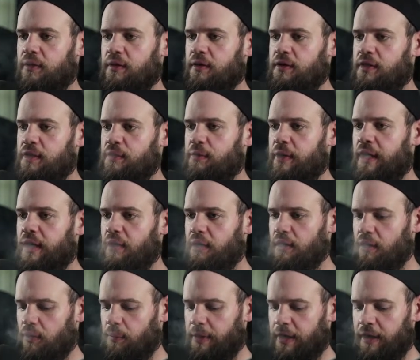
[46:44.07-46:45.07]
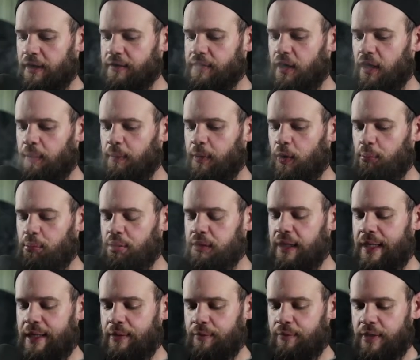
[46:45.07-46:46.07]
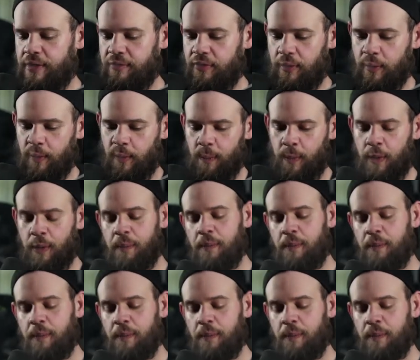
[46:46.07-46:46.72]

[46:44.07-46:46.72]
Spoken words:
derail a little bit and talk about plate reverb.